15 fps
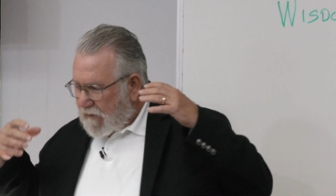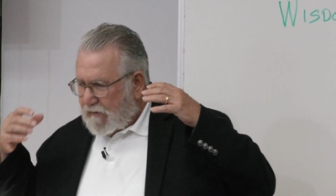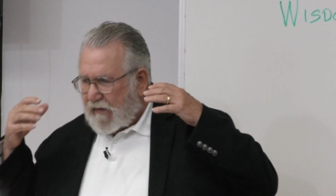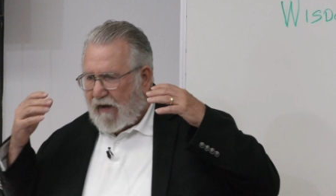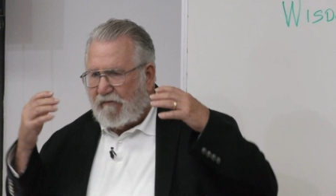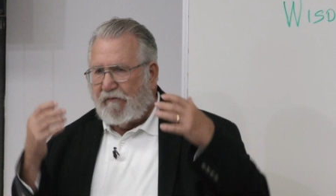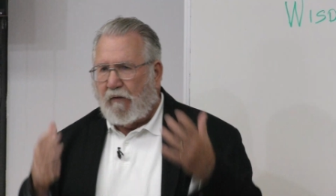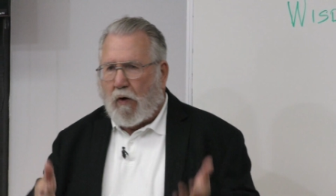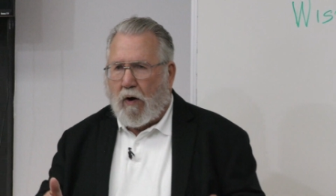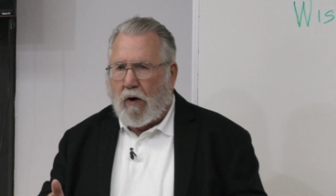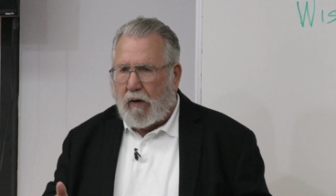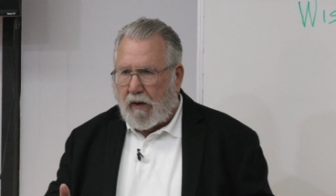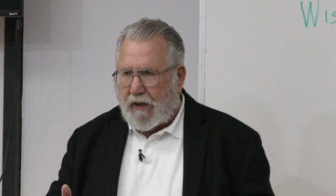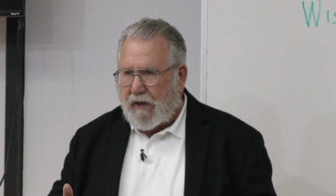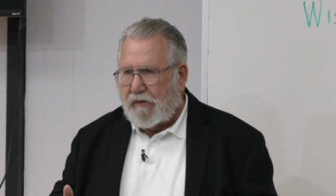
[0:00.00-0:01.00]
they
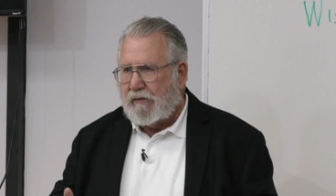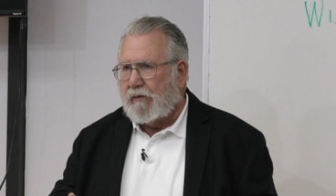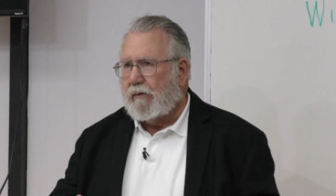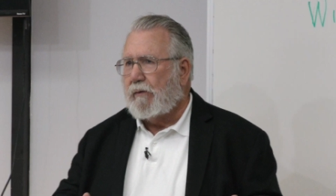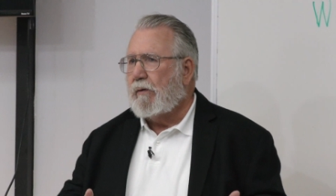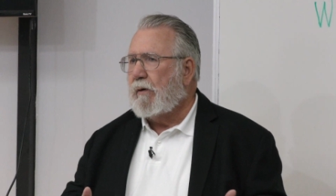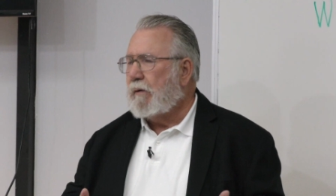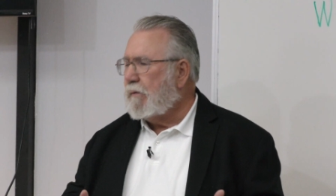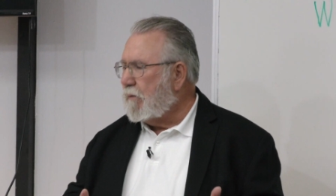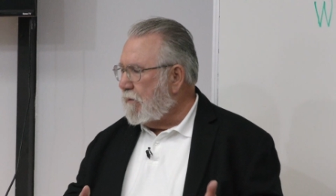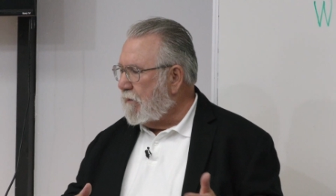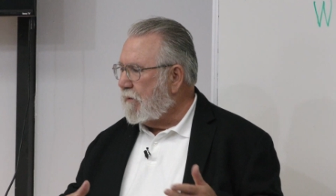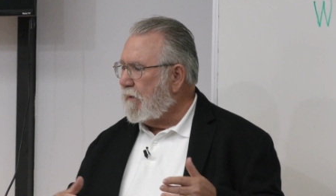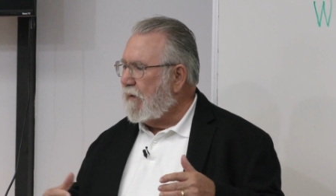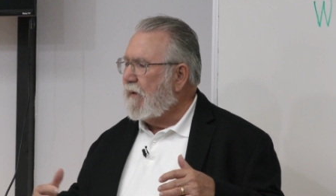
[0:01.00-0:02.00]
fall into
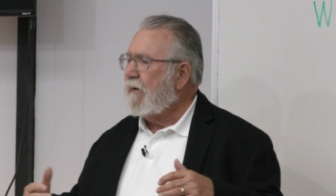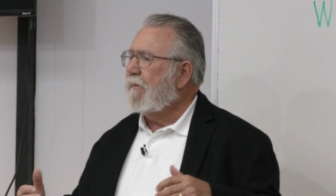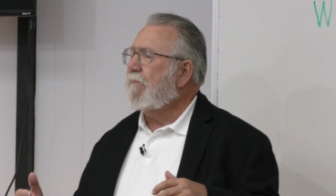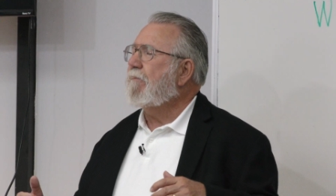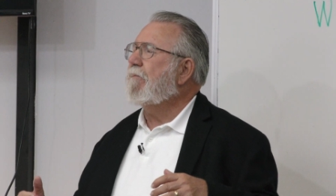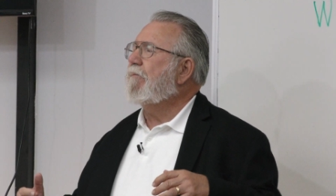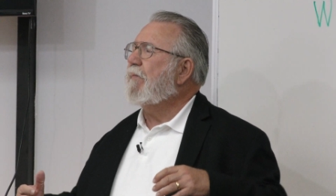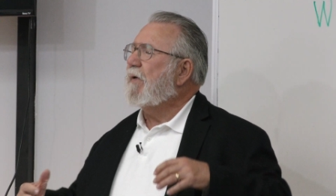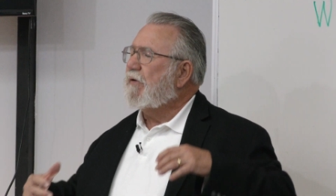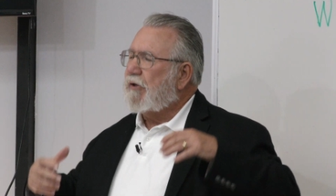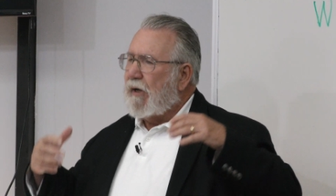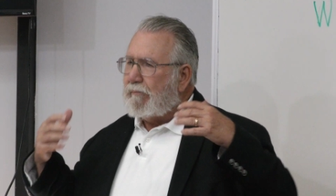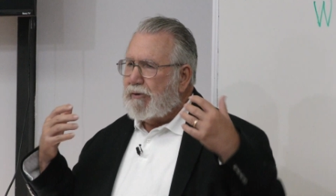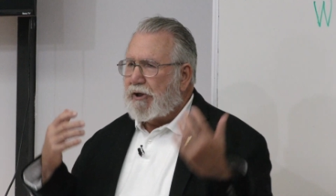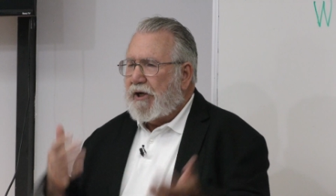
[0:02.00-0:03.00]

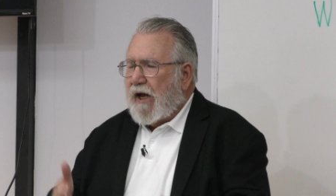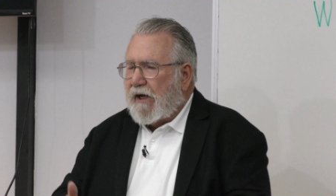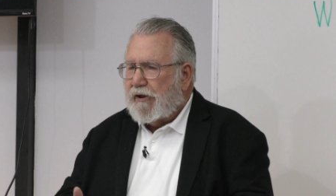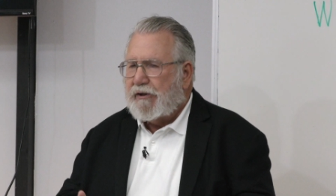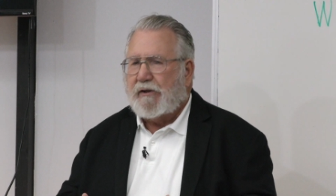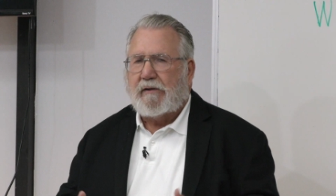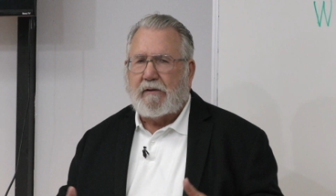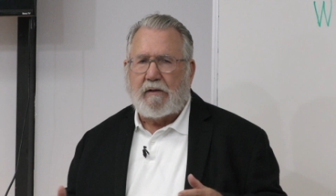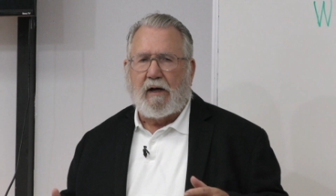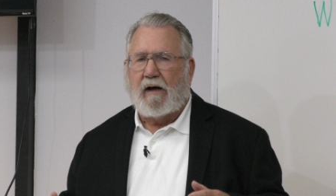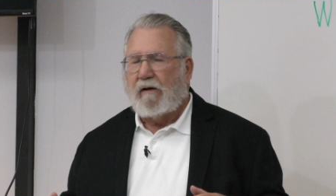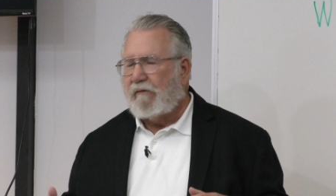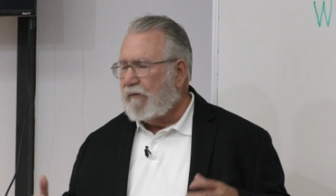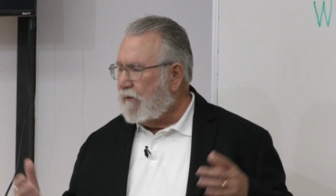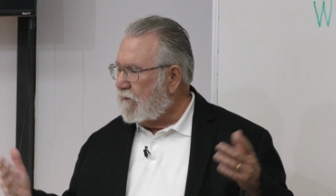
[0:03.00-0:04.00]
subjugation
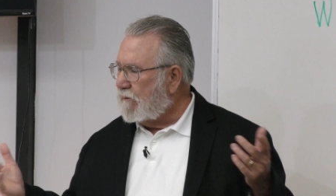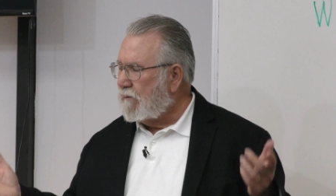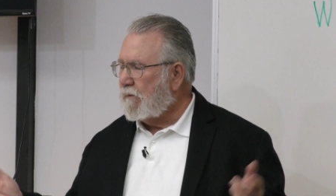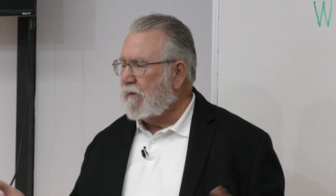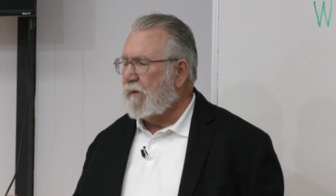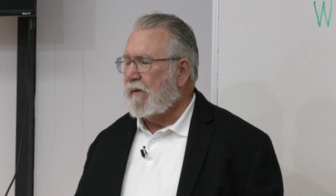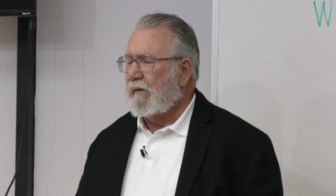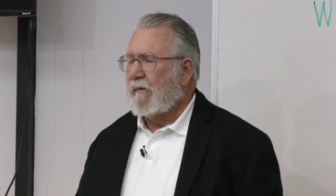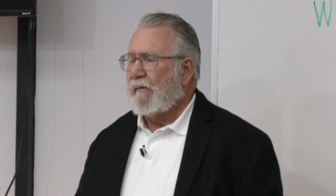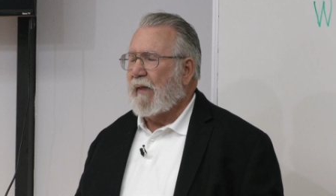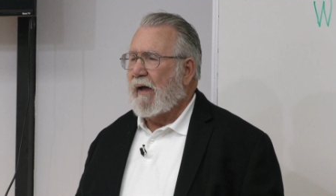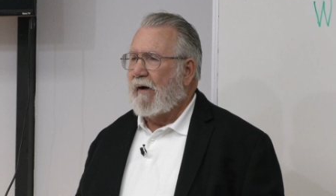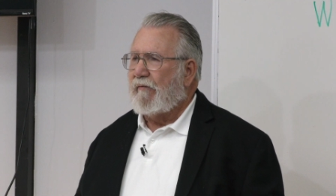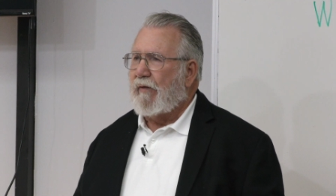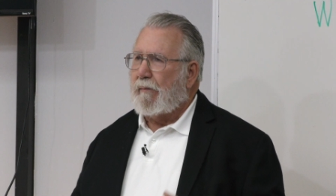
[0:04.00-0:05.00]
of
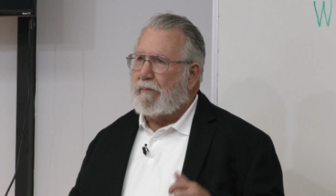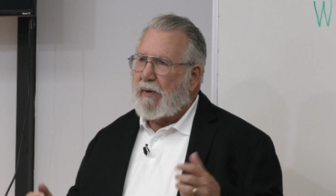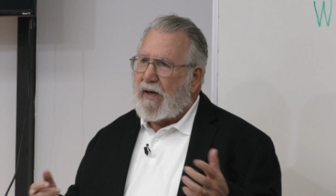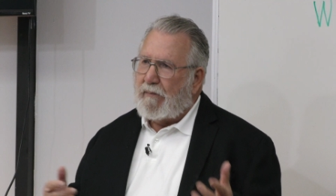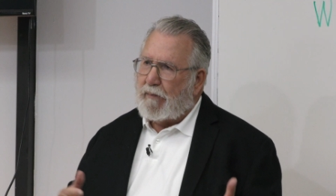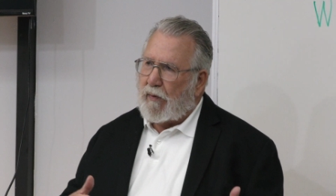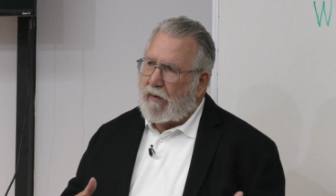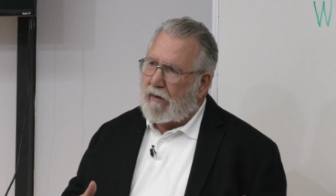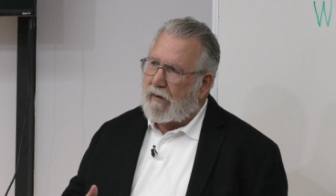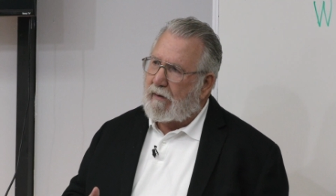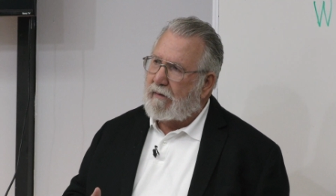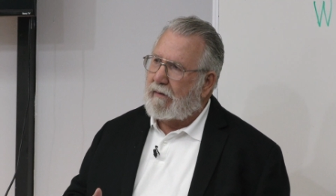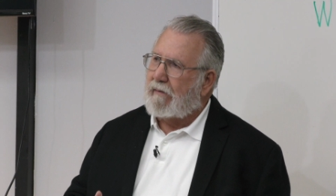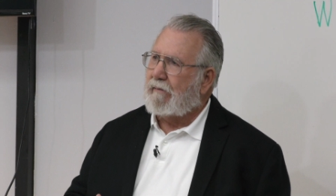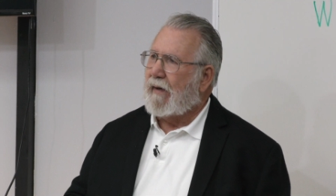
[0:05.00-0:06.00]
the
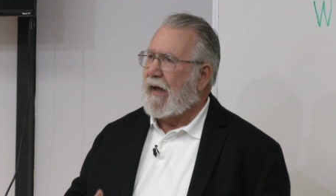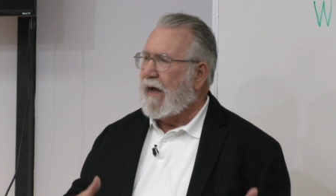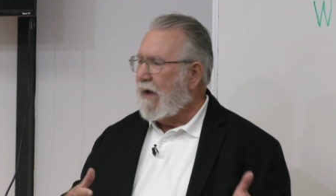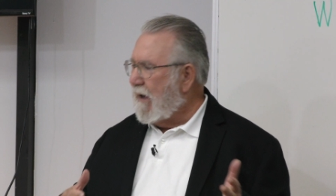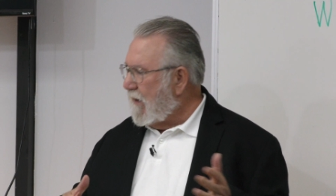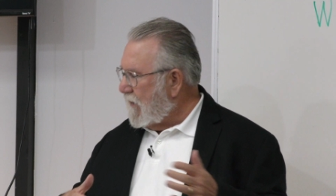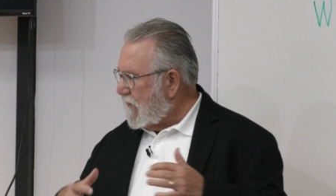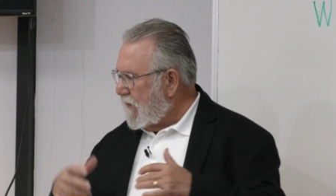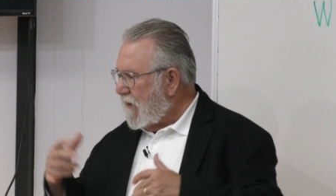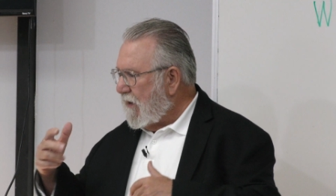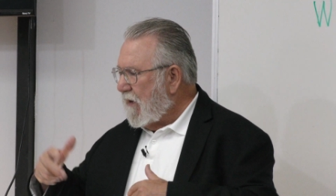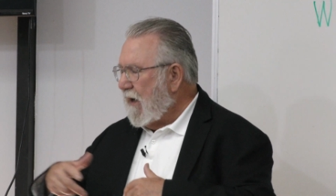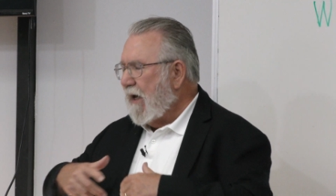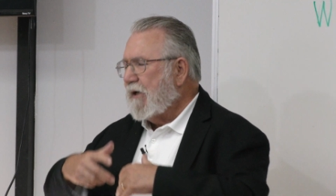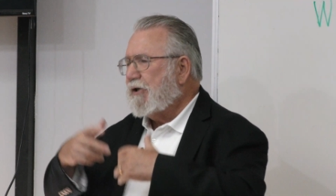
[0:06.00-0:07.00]
people, and
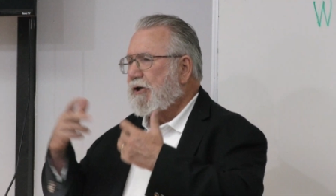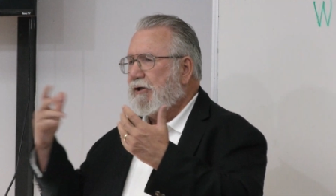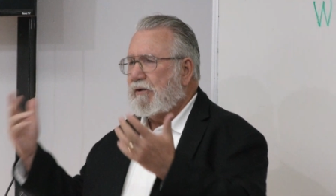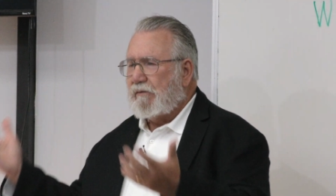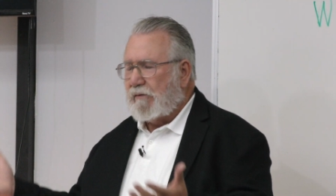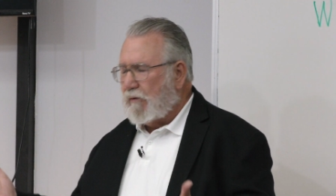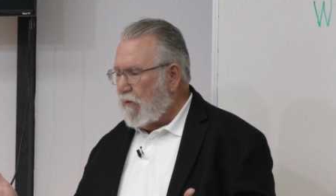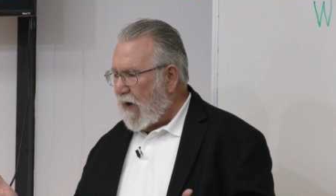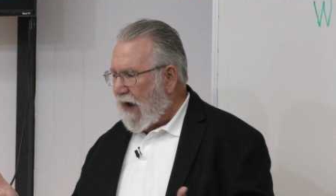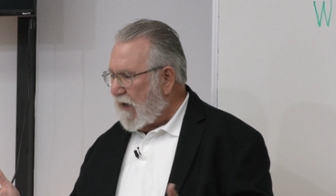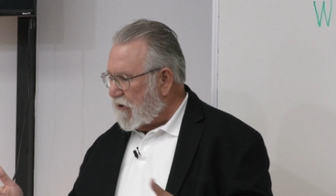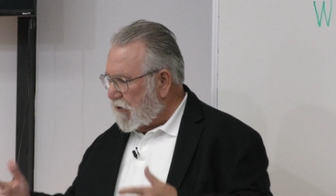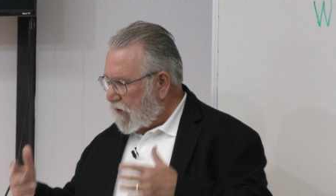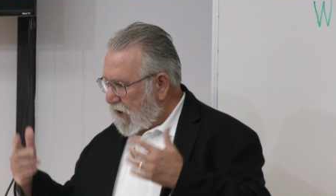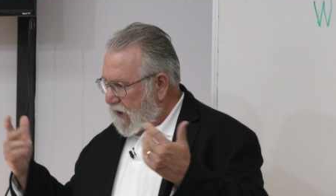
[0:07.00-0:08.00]
it just
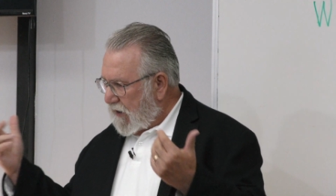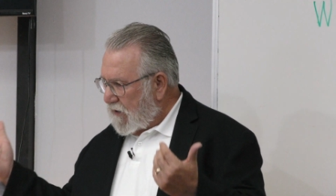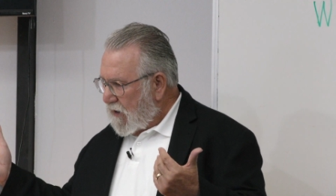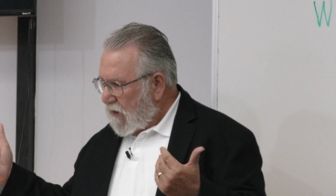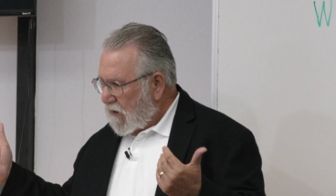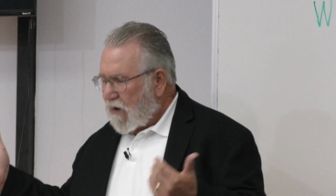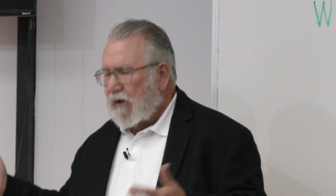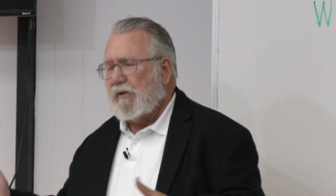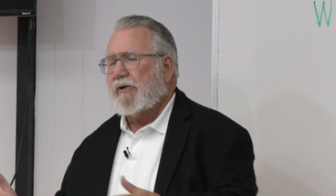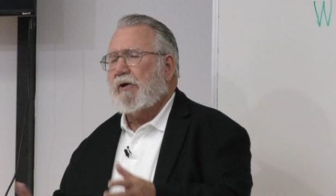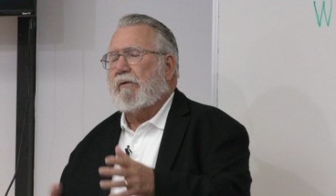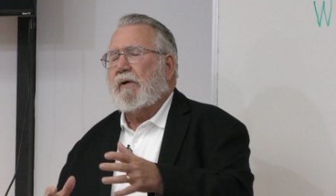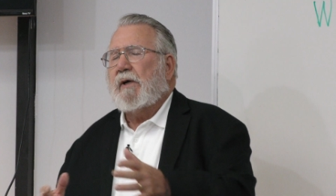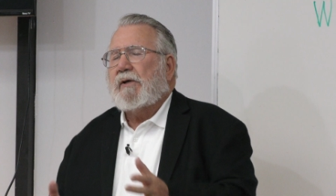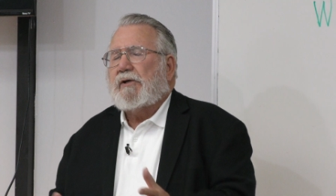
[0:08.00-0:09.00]
gradually
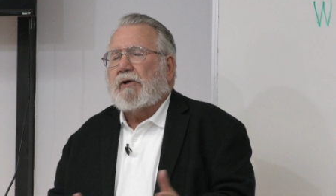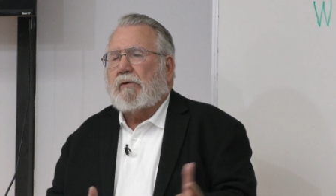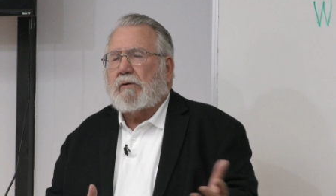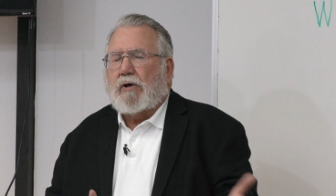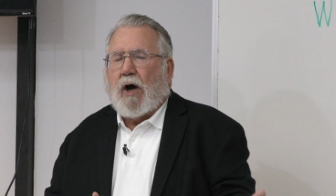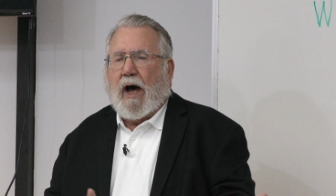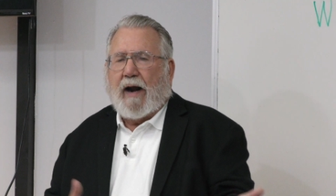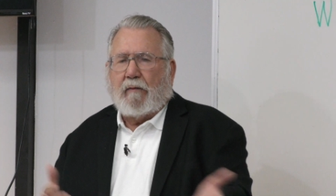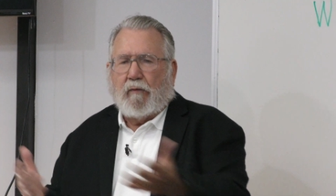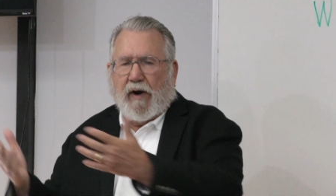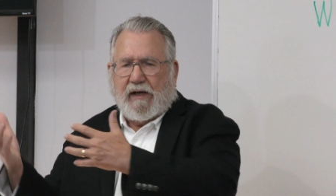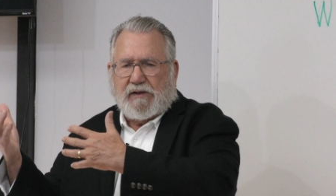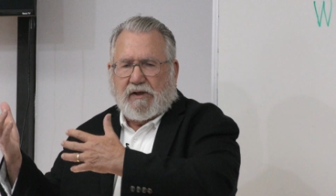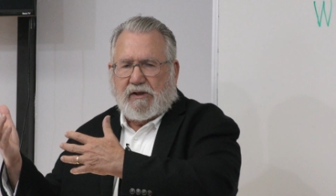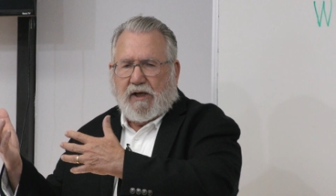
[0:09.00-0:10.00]
till God
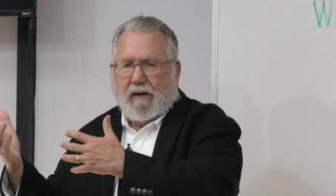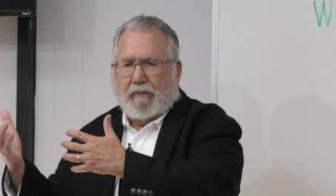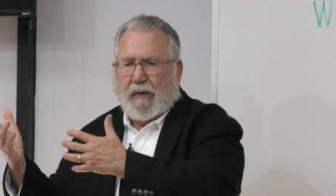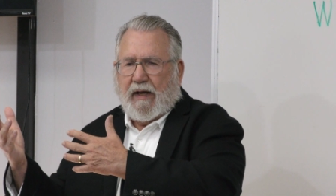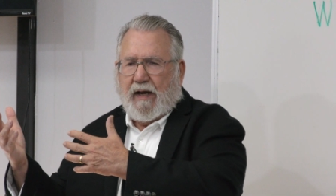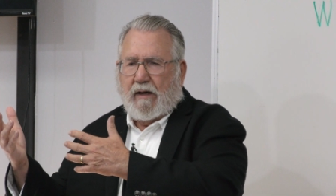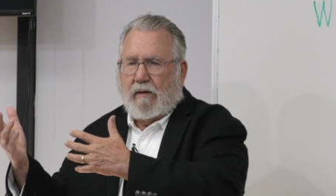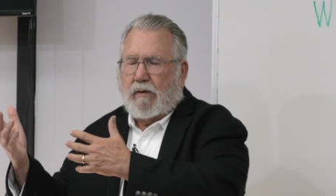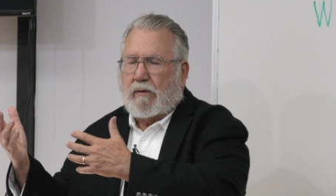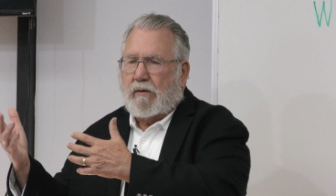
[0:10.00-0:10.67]
raises up a